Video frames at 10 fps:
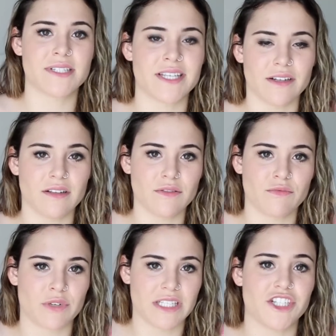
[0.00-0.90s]

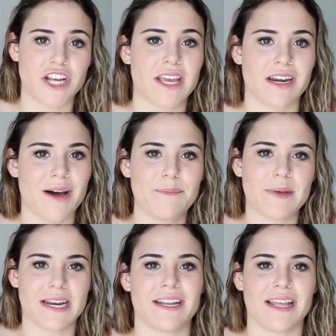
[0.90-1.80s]
Still really shaken up and I